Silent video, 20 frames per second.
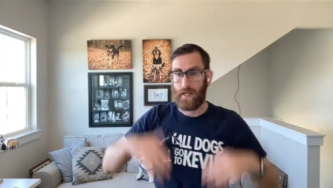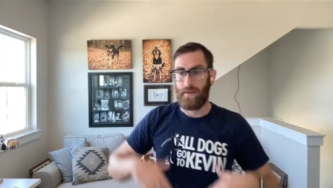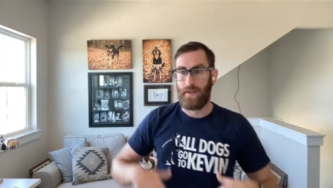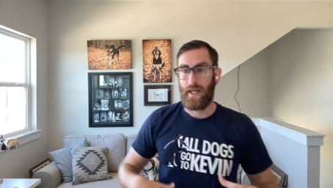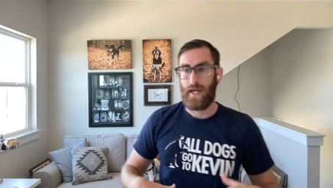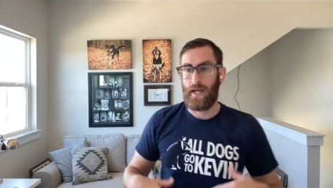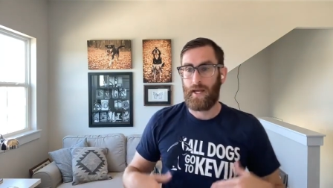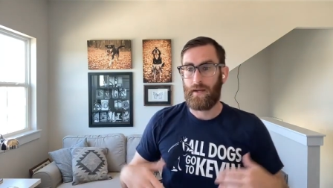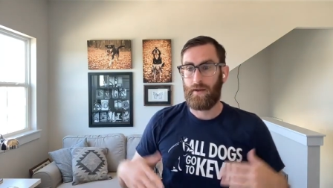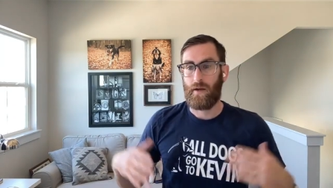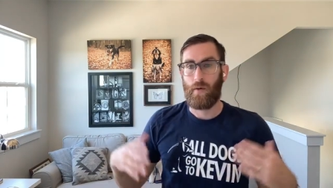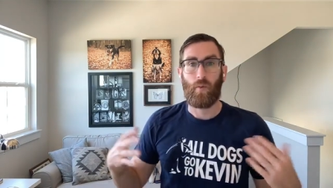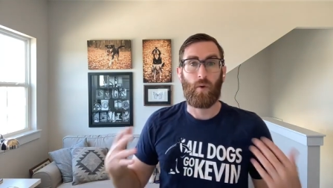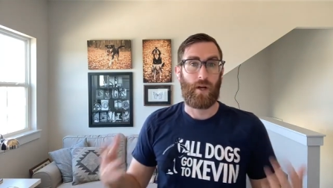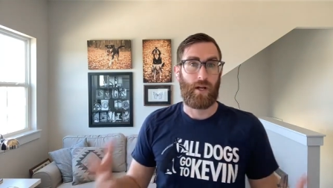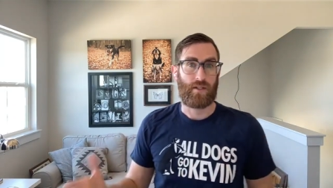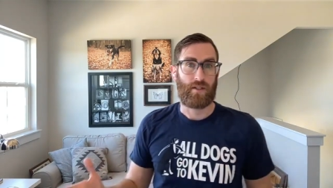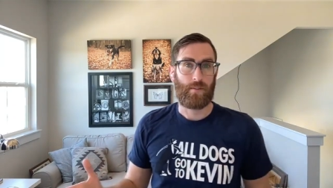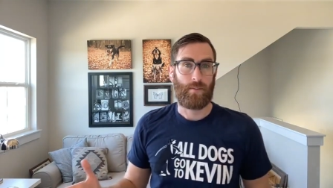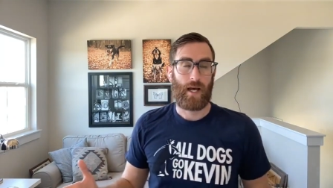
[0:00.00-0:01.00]
and
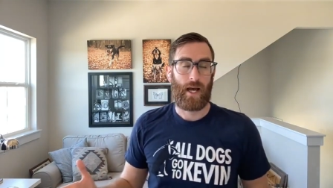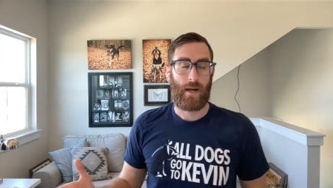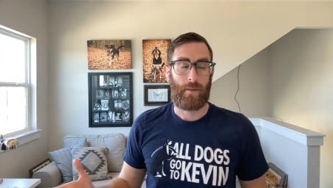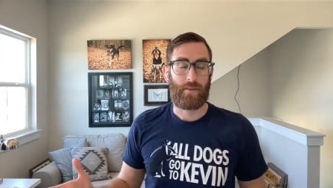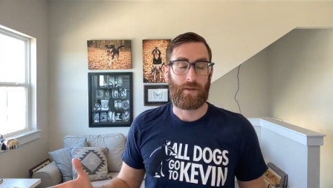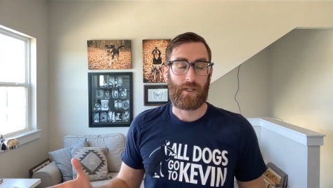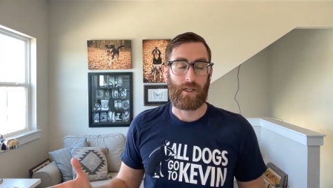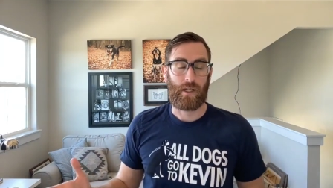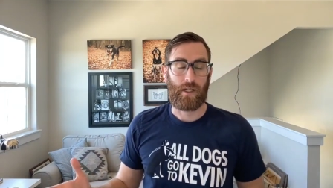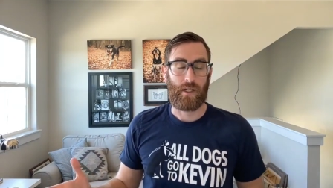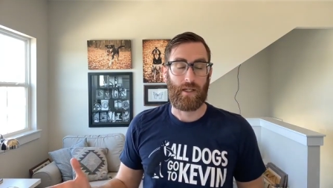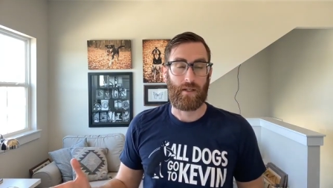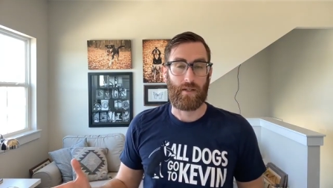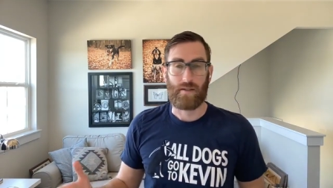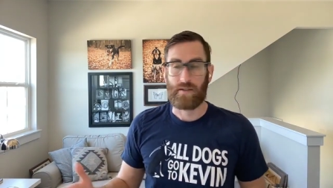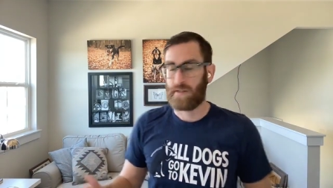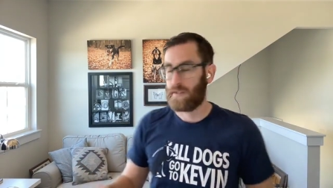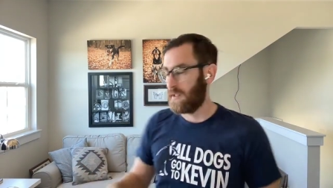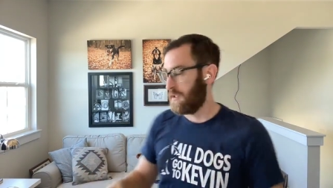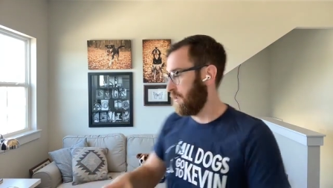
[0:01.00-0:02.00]
then what ends up happening
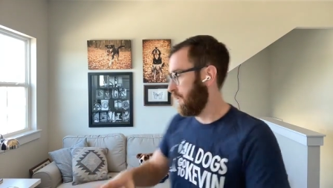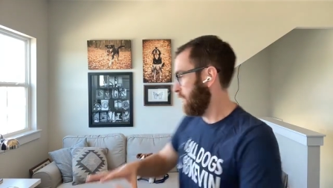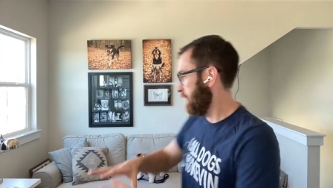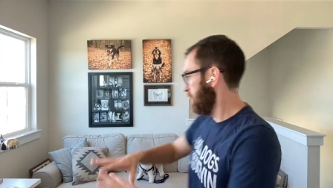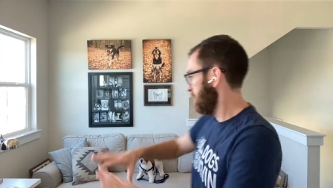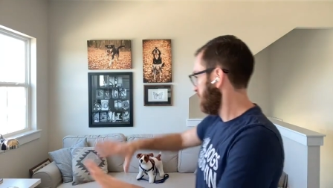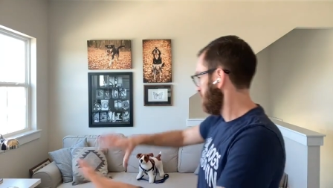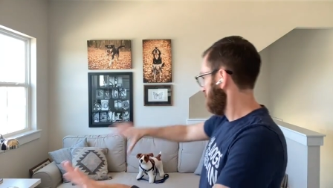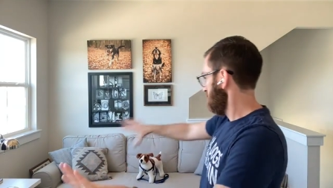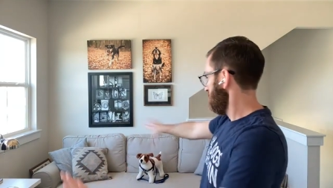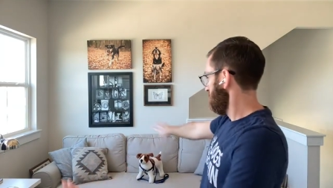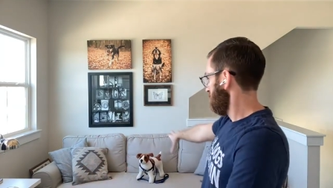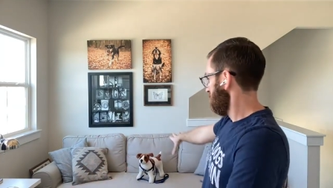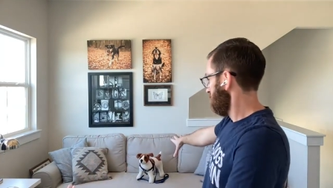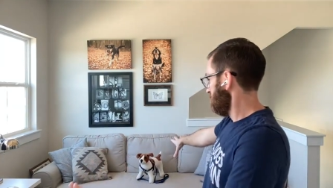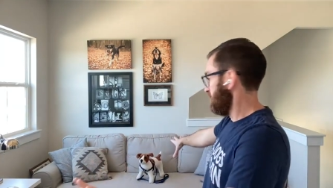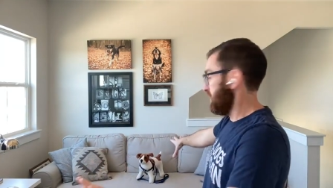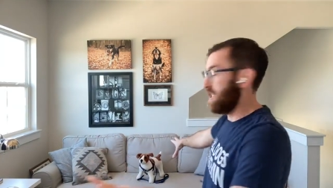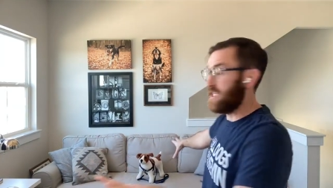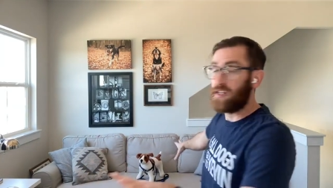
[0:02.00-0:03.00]
is
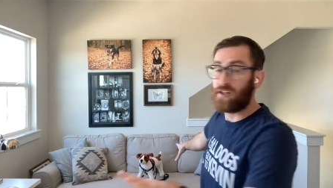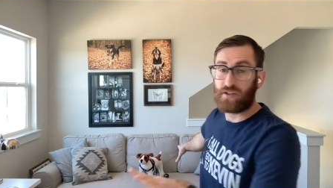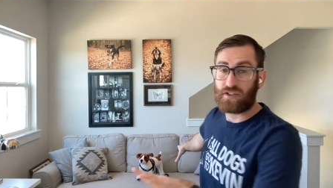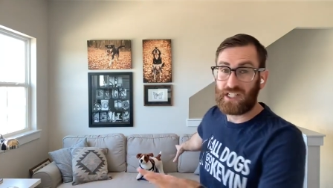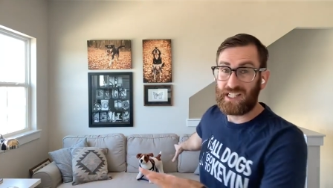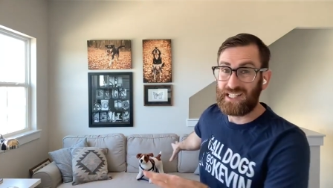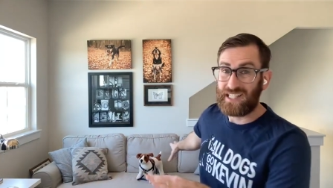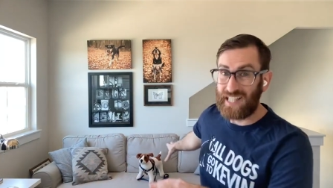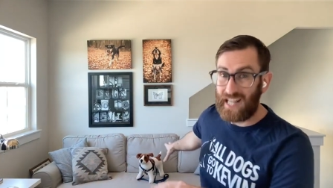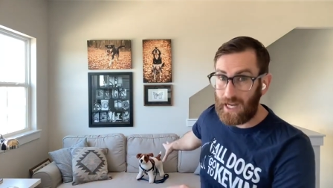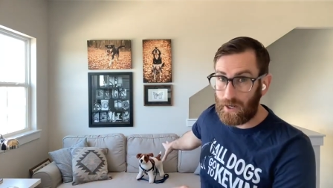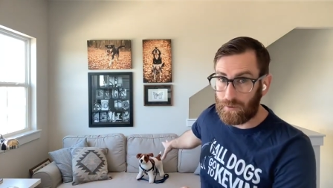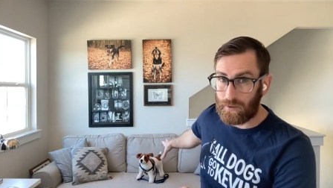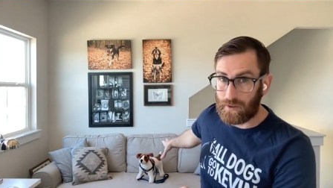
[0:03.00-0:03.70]
he hears it